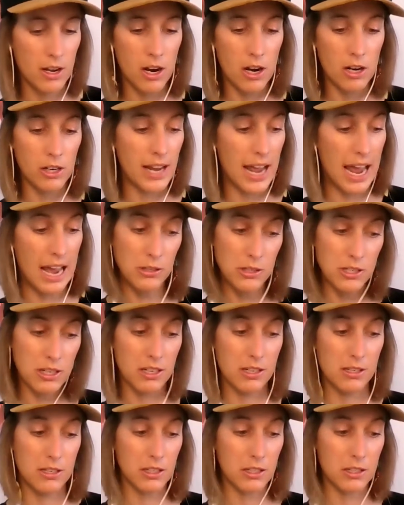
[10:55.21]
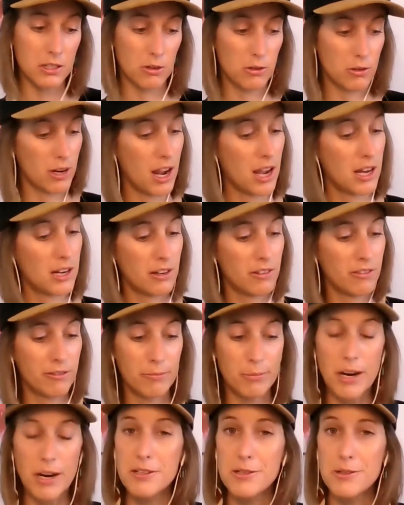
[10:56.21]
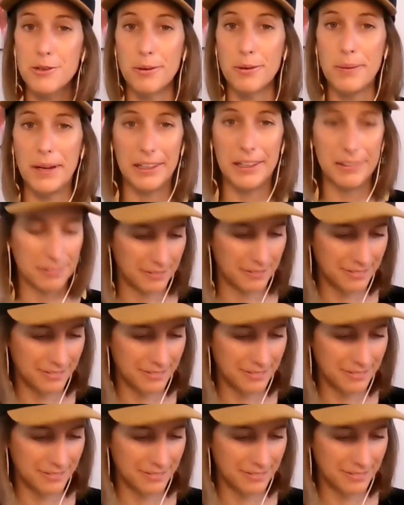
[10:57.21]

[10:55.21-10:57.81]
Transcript: on how to conduct creative brainstorming.